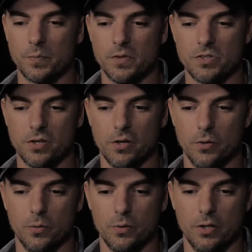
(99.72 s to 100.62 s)

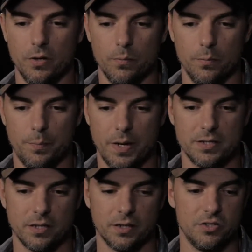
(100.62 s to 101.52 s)
So
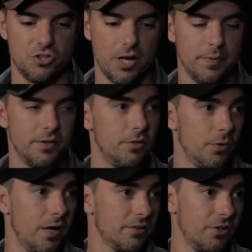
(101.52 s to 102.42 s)
basically Jamie, the
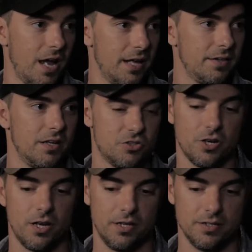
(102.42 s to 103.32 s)
director, had that
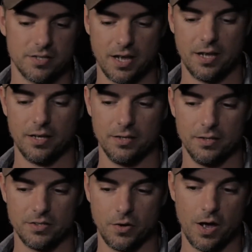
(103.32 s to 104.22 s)
shot in his head.
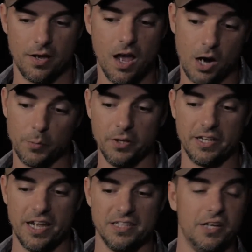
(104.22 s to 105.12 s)
So I really
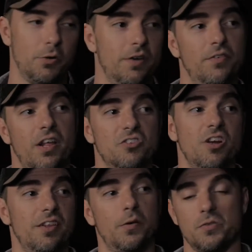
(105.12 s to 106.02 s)
can't take credit for that
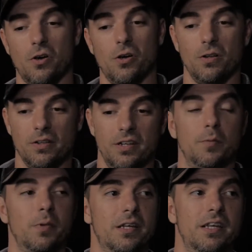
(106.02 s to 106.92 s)
shot. That was all him.
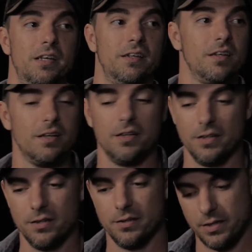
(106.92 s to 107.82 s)
Like he
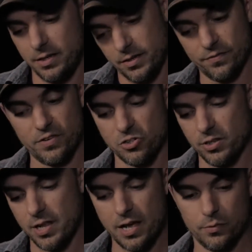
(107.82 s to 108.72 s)
envisioned
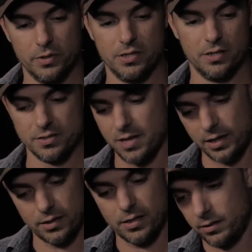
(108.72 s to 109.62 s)
that, and we did
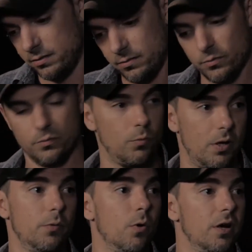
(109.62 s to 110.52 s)
exactly what
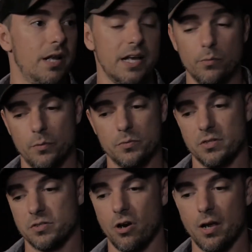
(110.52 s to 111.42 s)
he wanted and what was
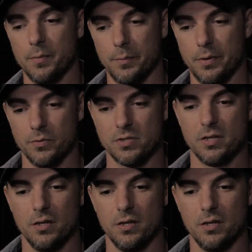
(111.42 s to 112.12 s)
described. I mean, it was.